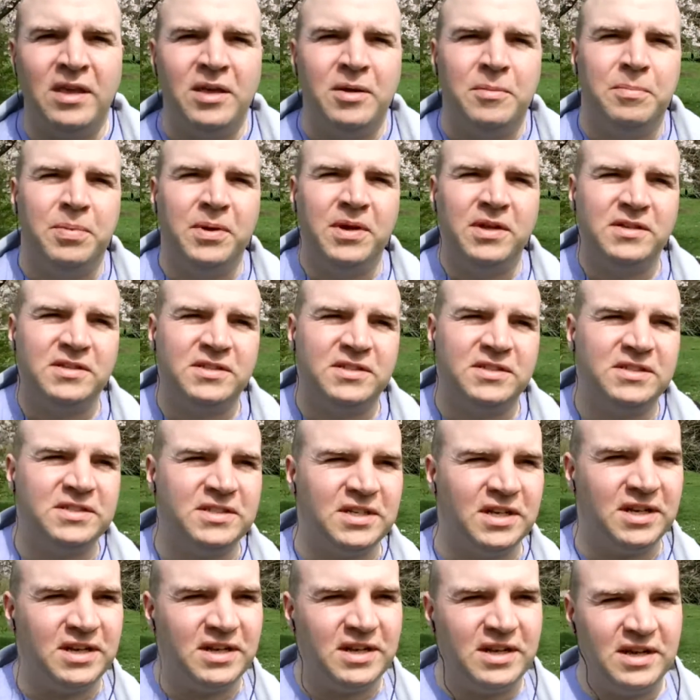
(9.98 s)
But
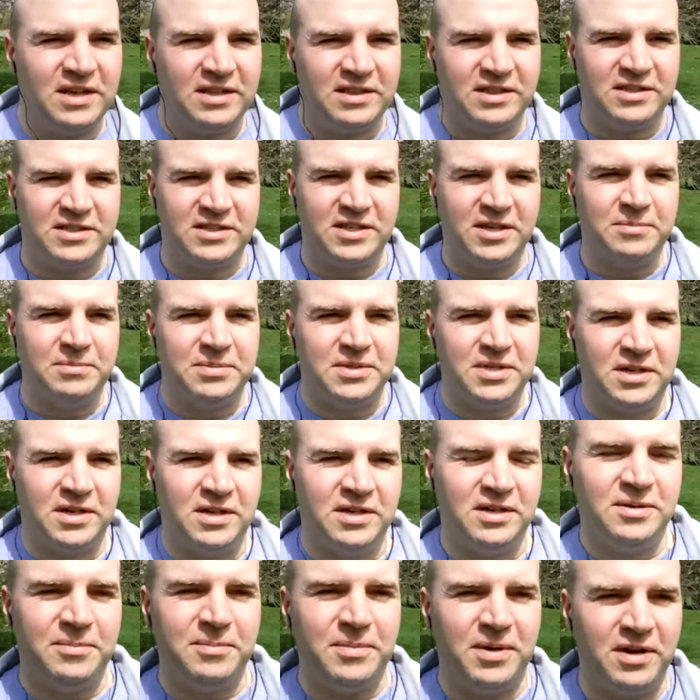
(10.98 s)
at the same
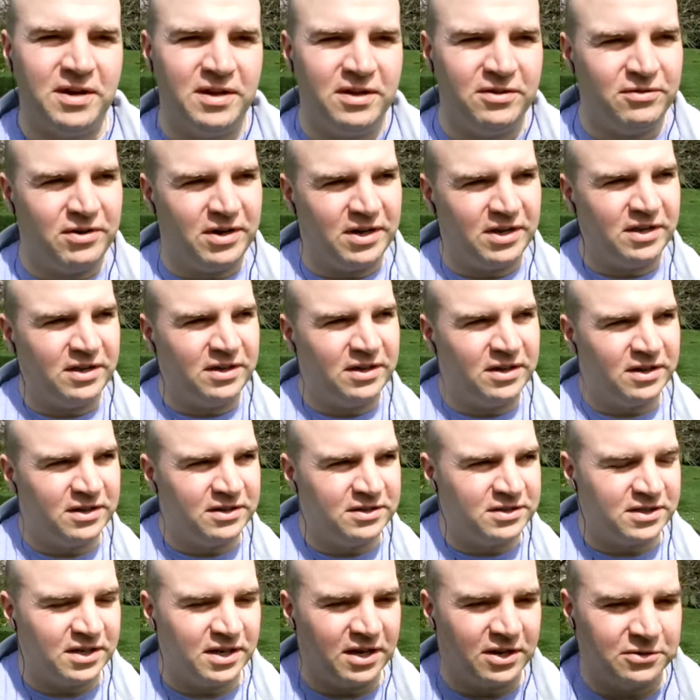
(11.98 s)
time I recognise
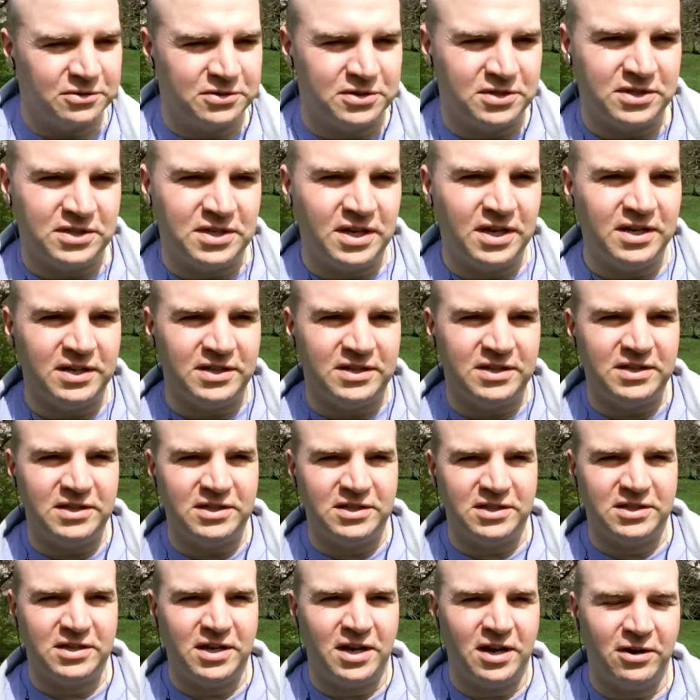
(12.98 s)
that our society is
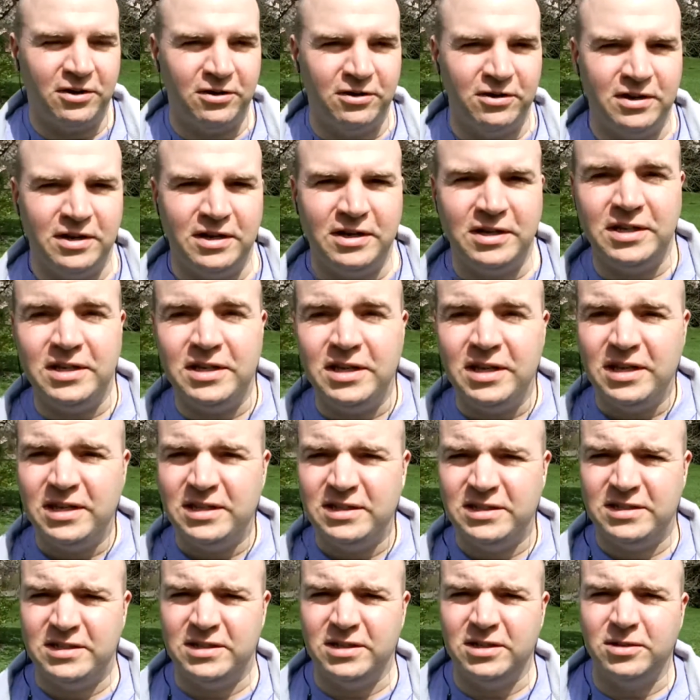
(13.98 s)
currently
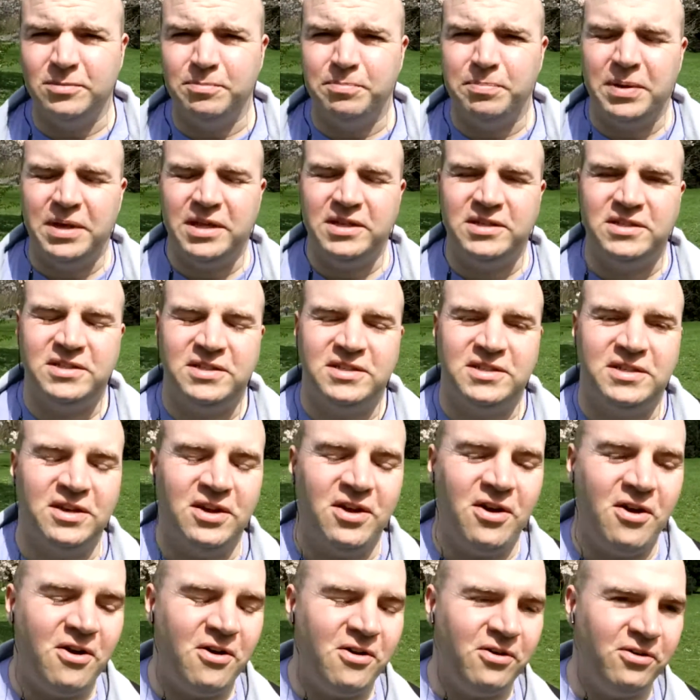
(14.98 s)
still based
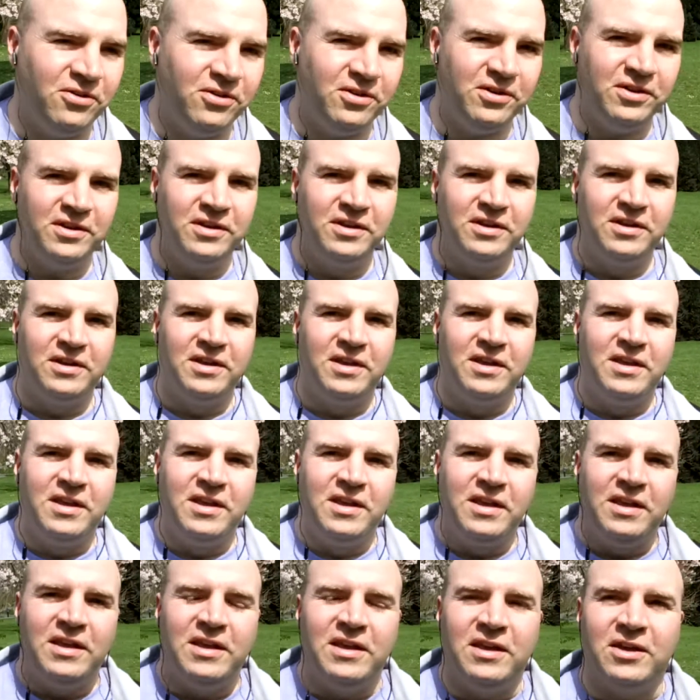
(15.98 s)
on
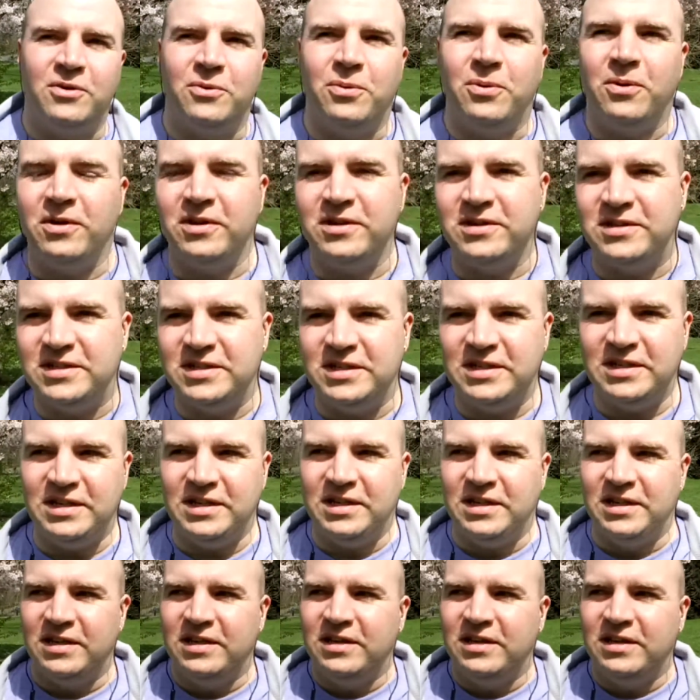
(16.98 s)
equality,